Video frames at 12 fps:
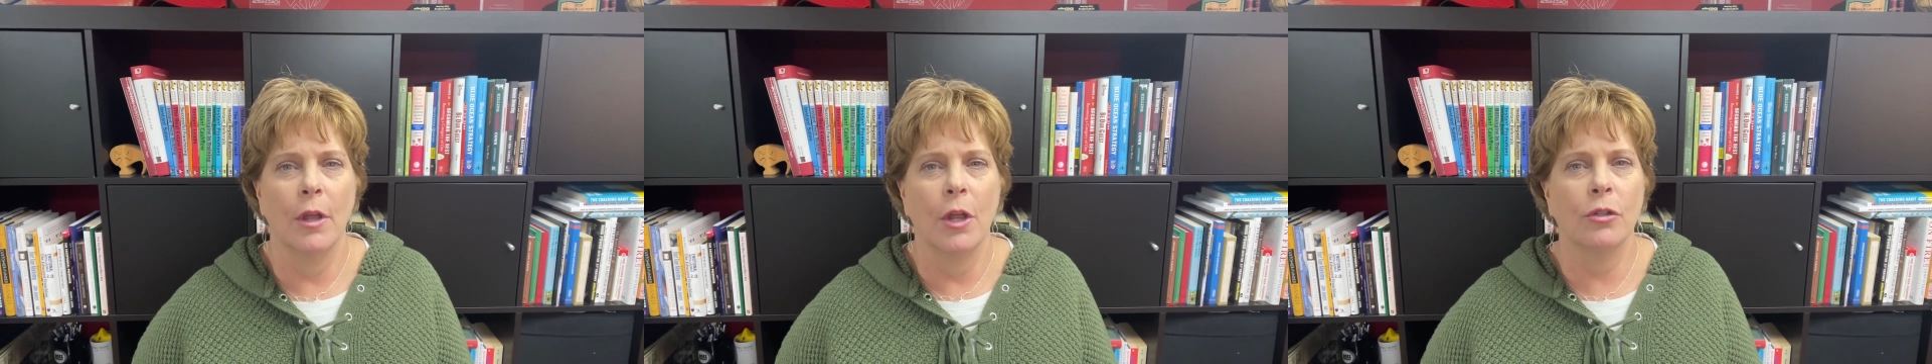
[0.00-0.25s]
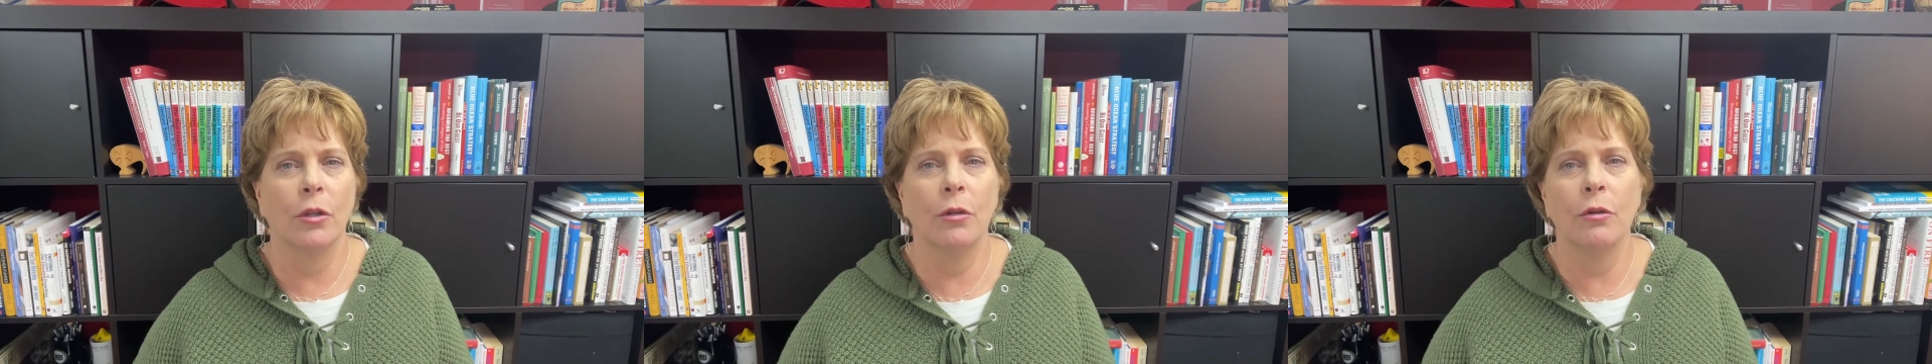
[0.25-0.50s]

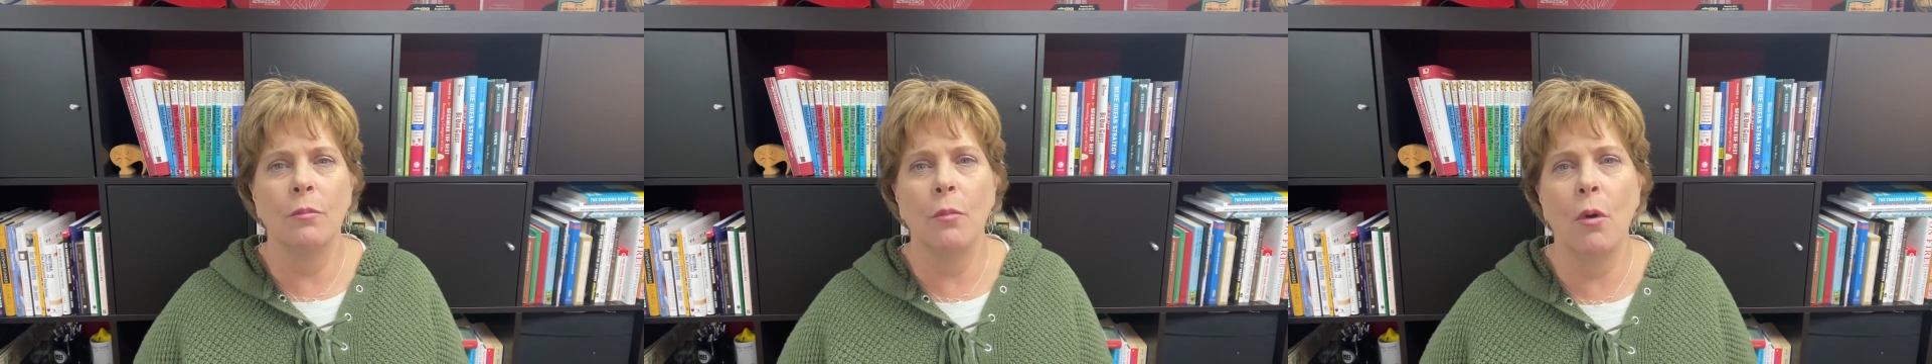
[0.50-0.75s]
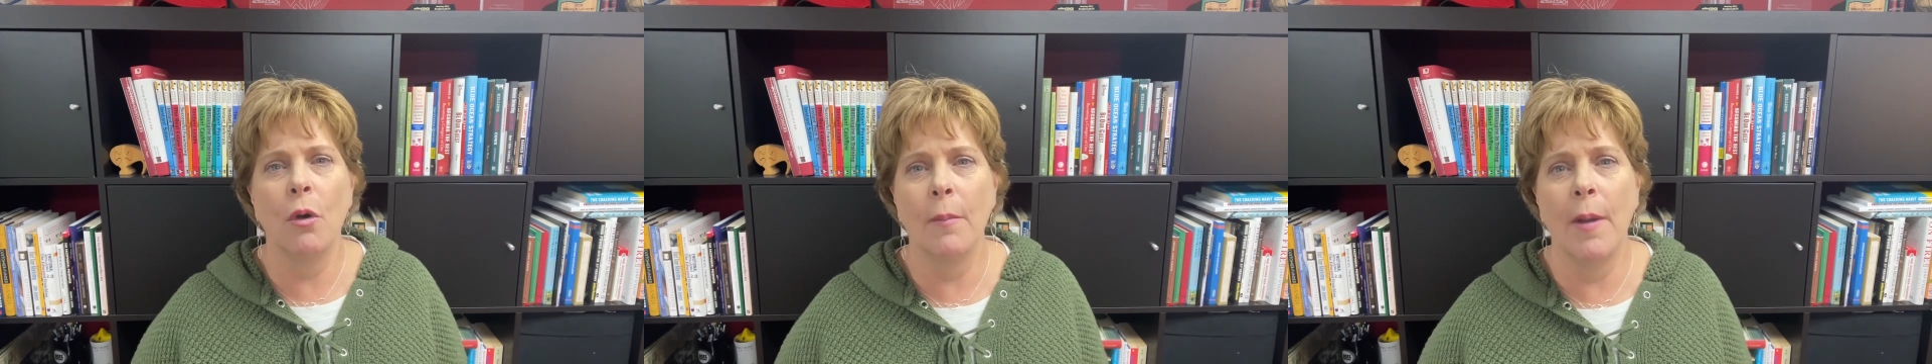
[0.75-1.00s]
To learn
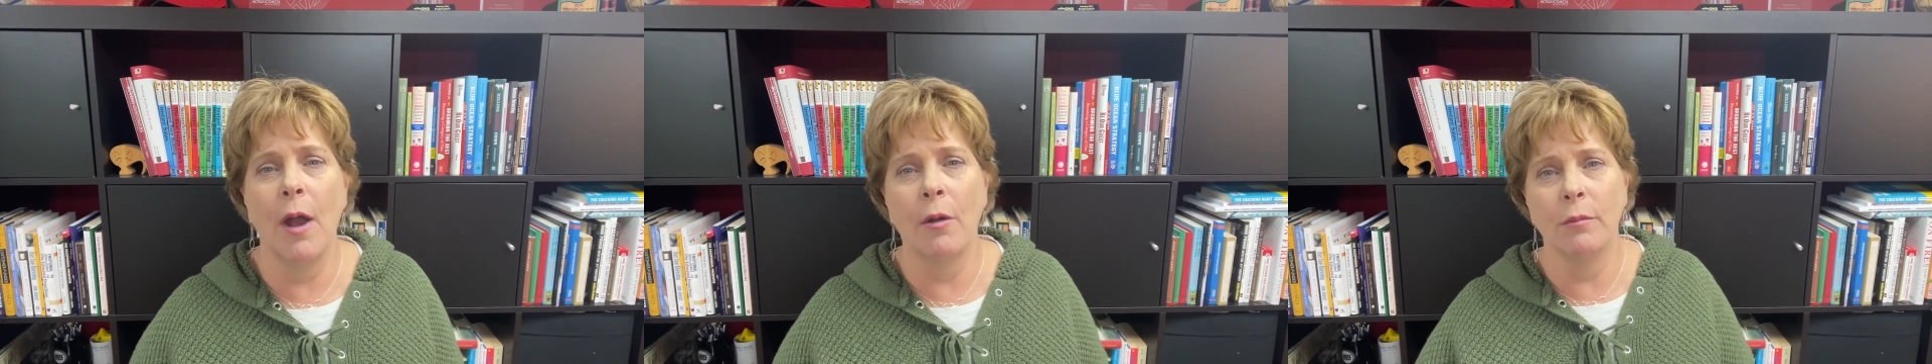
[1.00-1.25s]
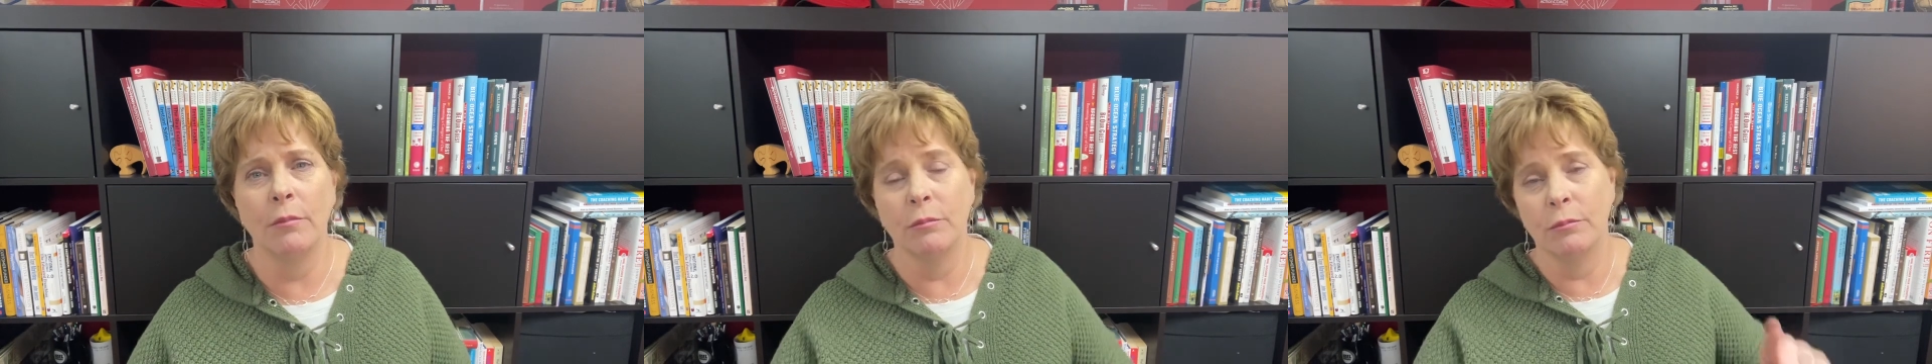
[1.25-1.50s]
more
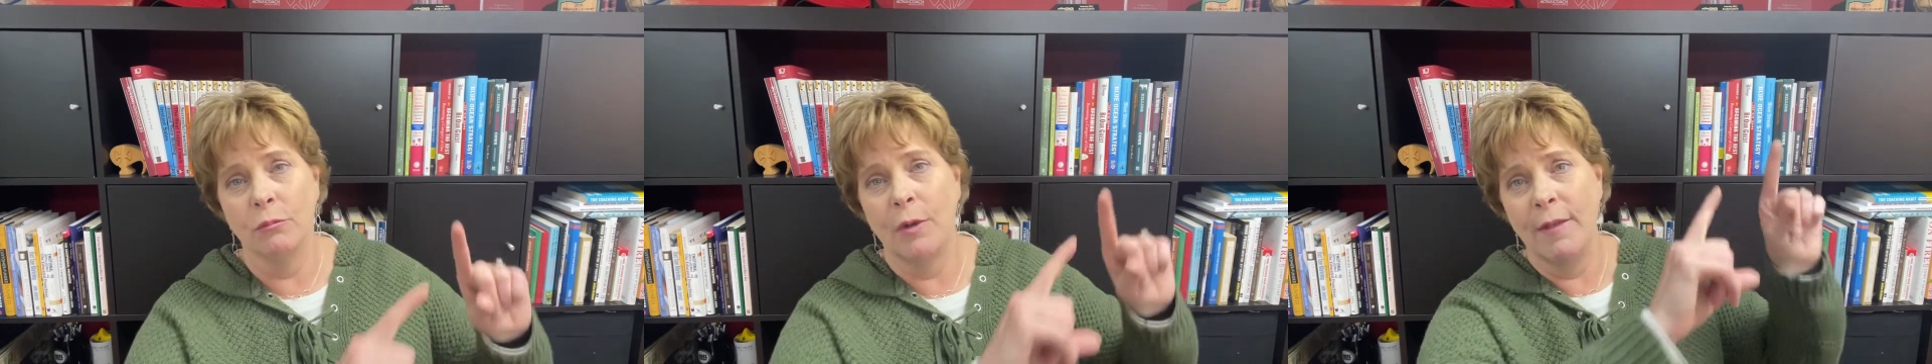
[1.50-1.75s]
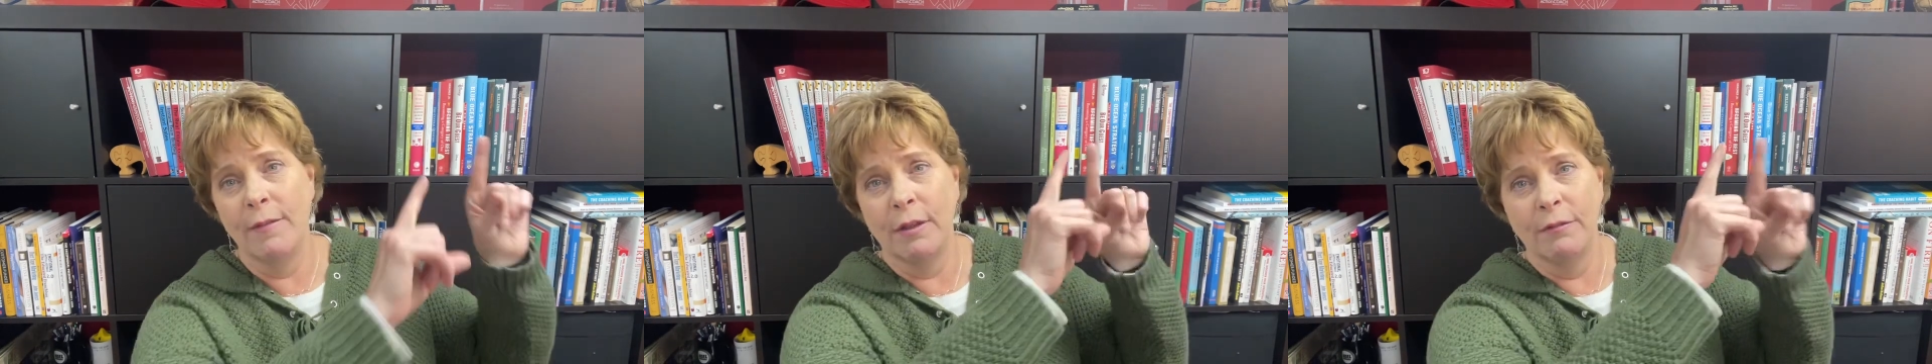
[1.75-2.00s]
about raving